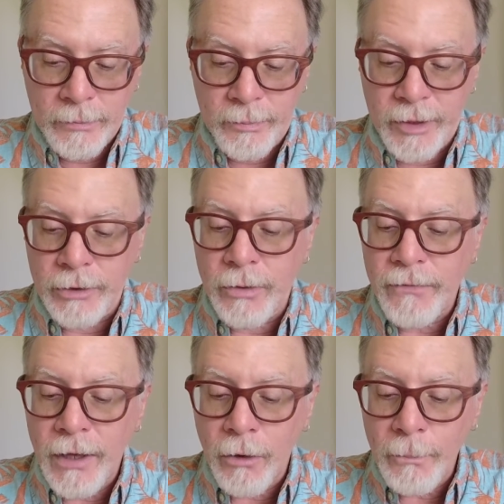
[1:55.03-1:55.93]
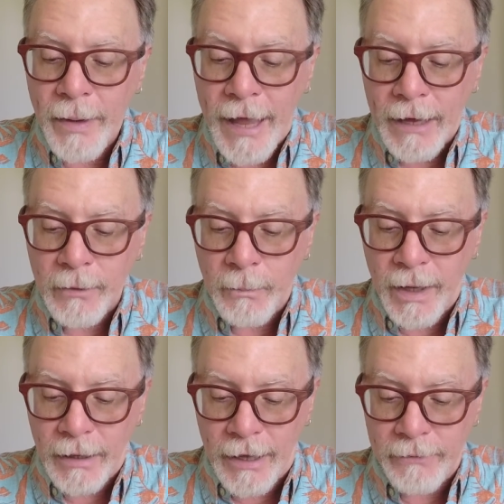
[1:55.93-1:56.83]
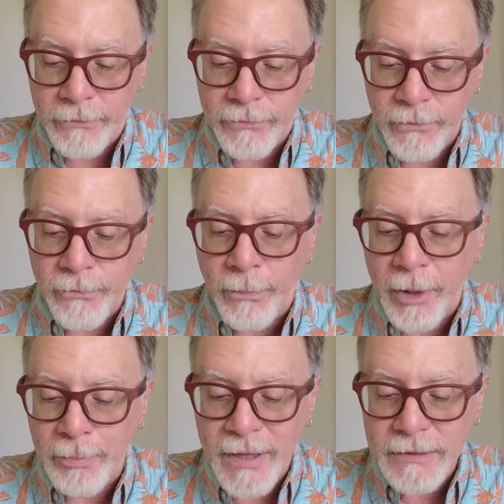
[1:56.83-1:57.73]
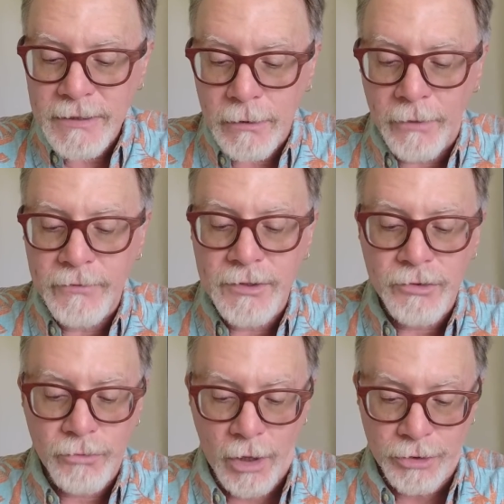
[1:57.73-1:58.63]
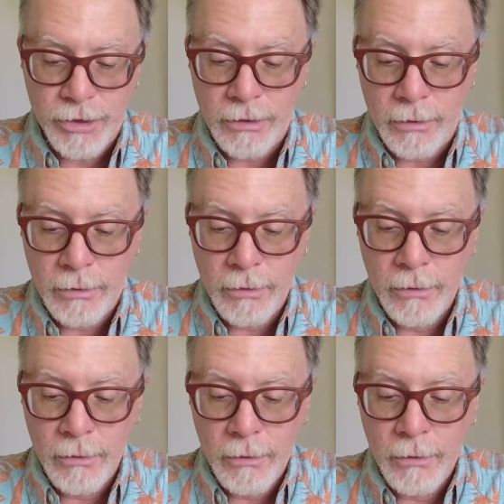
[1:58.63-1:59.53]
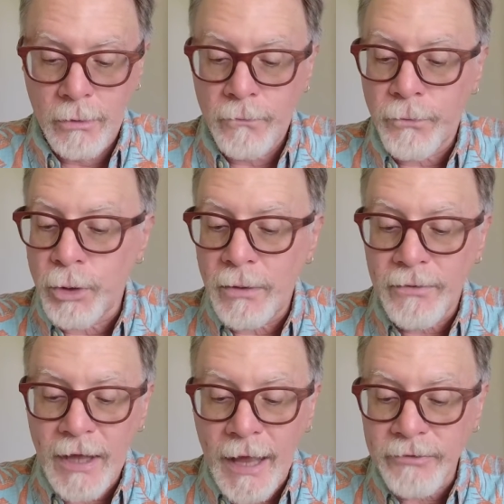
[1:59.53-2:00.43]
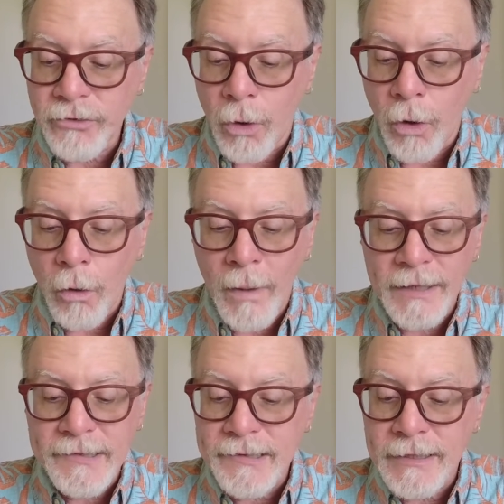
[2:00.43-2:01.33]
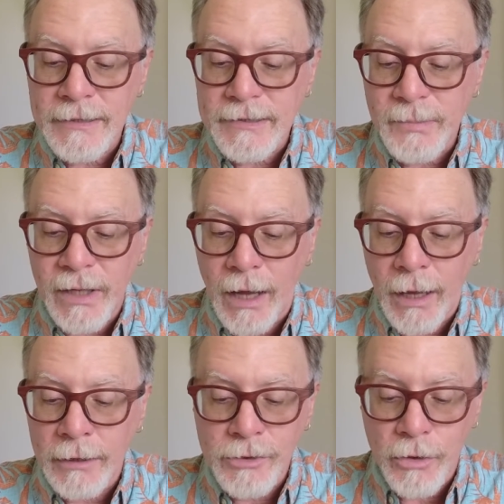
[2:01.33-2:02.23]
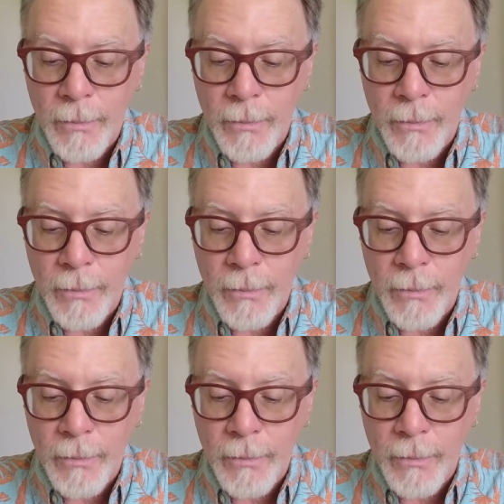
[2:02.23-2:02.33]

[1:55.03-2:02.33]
But you have held back my life from the pit of destruction, for you have cast all my sins behind your